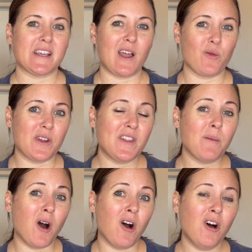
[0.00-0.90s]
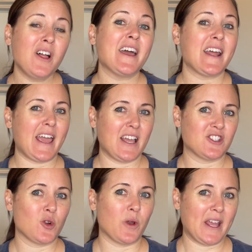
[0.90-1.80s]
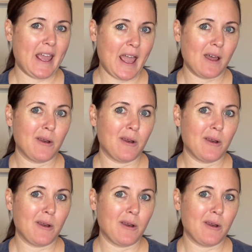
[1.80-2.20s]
I read them all and I answer what I can.